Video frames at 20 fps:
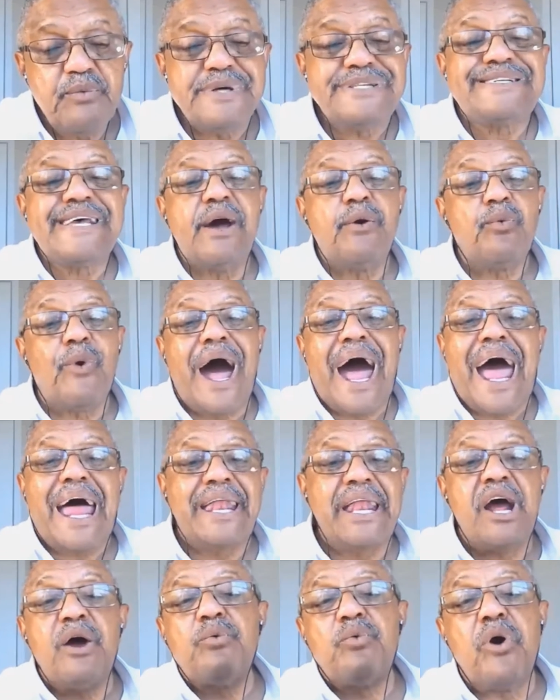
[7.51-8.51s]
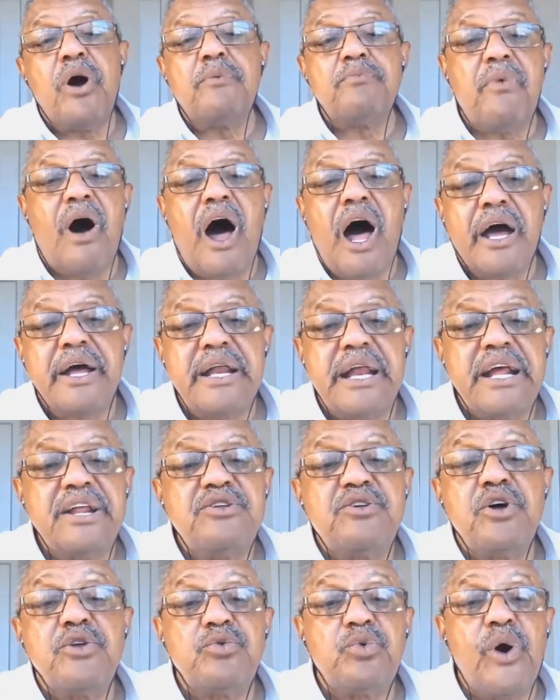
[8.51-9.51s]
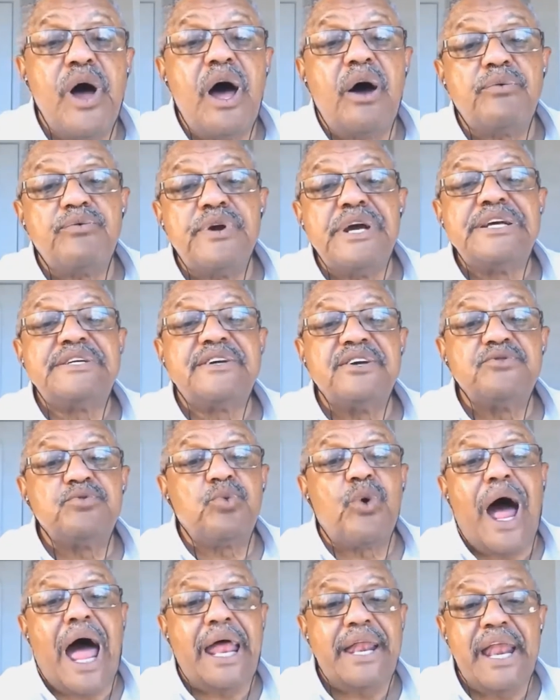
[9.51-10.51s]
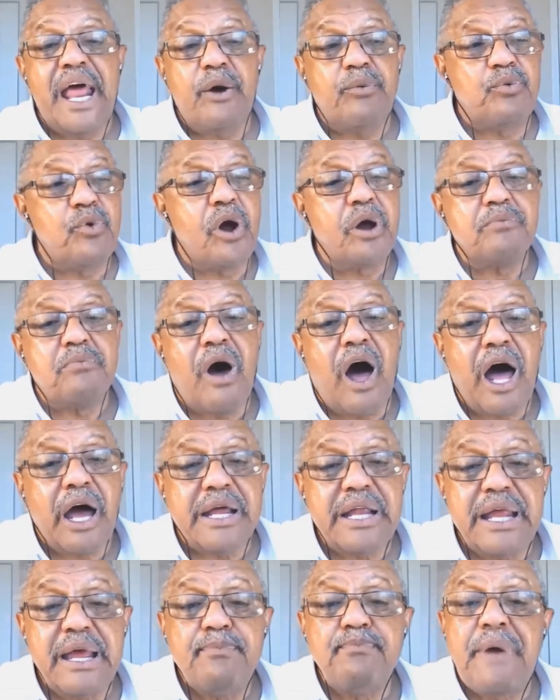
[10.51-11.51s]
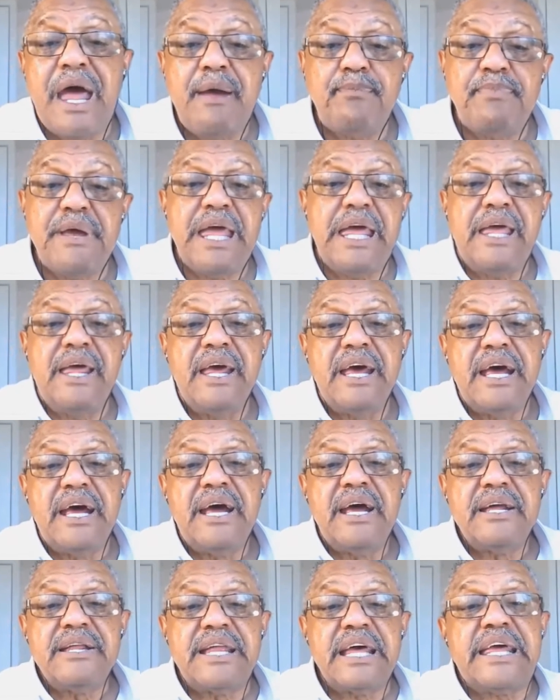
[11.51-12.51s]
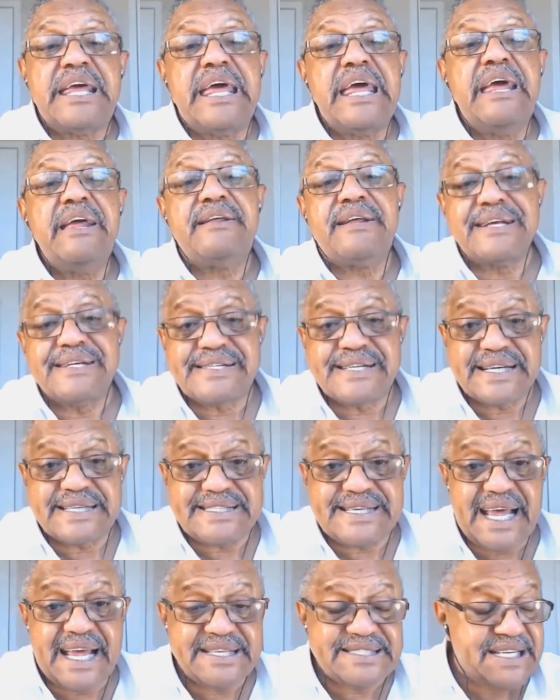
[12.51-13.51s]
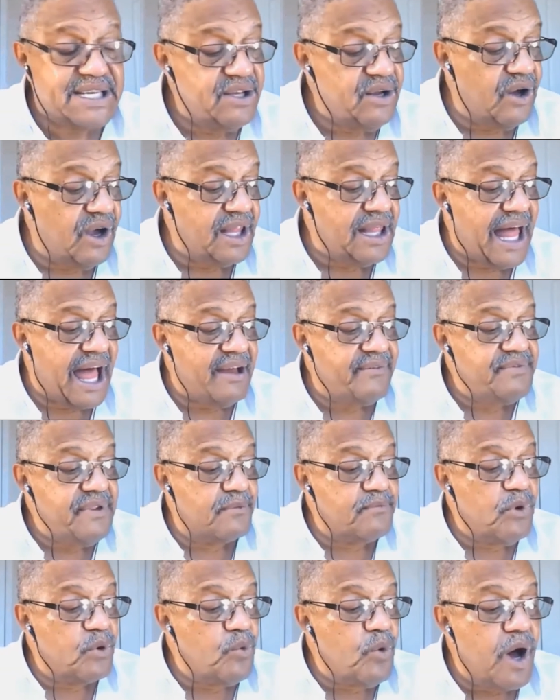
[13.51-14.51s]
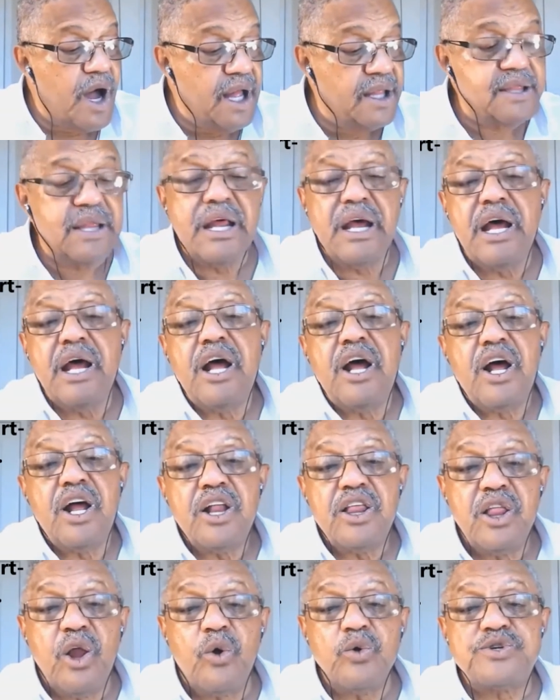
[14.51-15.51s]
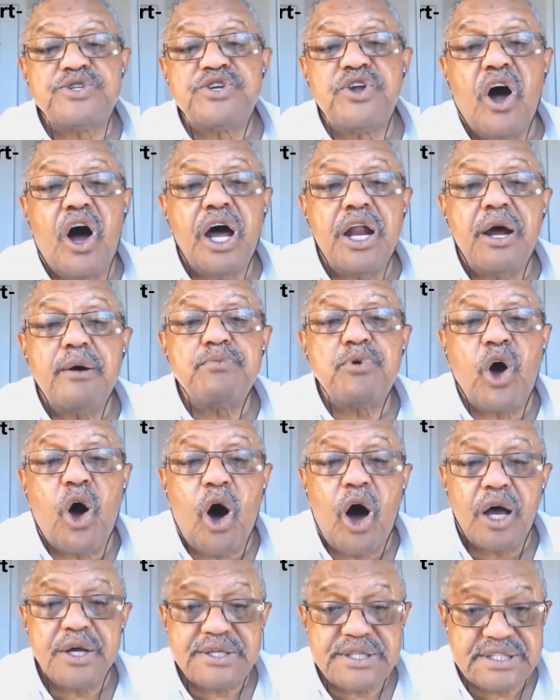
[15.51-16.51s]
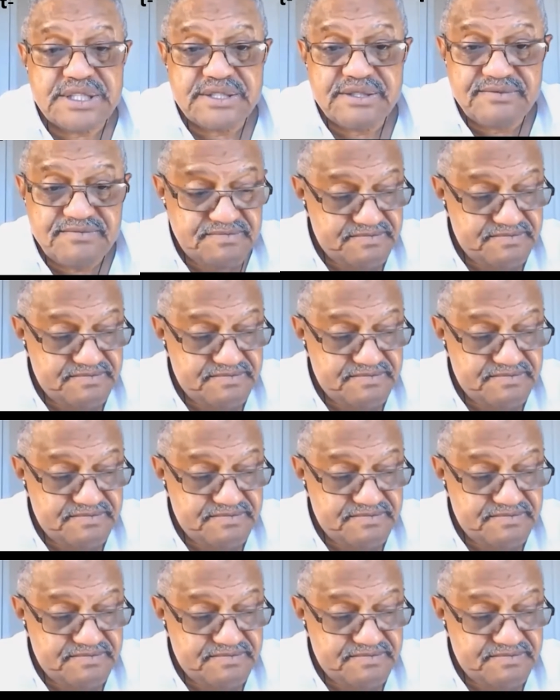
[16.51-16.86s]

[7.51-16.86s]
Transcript: say why network marketing, the 12 reasons why network marketing may be the key to success in your life. Number one, low startup costs.